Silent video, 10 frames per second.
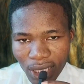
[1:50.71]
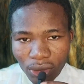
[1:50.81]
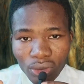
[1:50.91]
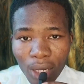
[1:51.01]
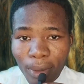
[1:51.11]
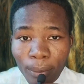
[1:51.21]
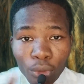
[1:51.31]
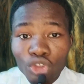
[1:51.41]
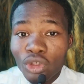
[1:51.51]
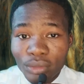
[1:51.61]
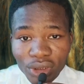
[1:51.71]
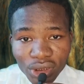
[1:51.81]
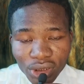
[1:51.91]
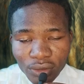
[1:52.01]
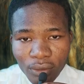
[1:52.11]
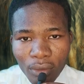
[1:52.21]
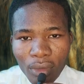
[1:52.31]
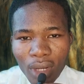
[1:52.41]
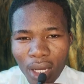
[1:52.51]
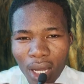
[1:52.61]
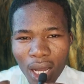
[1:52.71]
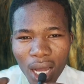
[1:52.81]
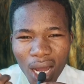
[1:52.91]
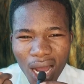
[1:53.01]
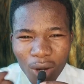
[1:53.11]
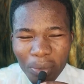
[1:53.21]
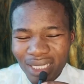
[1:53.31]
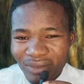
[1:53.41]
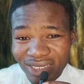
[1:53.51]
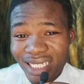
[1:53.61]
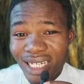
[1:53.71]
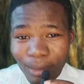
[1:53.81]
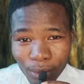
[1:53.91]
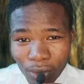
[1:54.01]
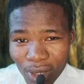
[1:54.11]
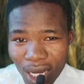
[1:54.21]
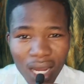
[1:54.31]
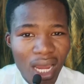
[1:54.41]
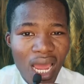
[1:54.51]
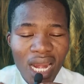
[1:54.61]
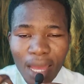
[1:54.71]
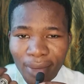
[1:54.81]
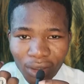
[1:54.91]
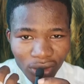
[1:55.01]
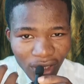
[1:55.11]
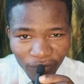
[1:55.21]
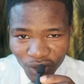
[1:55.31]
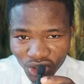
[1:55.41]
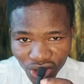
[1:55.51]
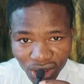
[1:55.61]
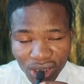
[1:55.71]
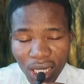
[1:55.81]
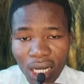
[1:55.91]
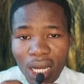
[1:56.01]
I don't know about book summaries. I might have started that book and I might not have finished it.